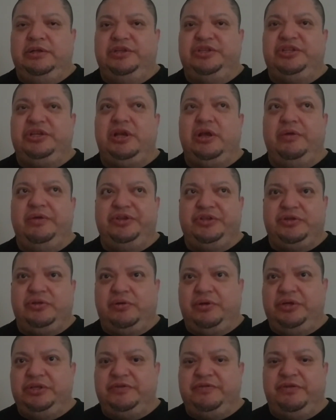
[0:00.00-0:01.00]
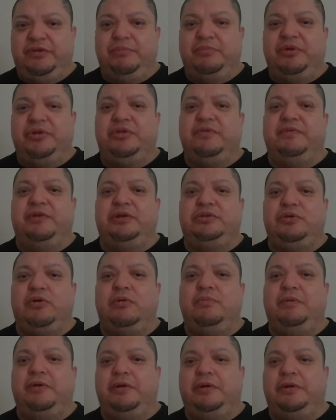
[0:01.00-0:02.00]
scary stories for the month of
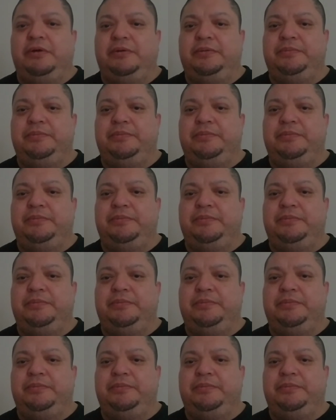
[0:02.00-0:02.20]
October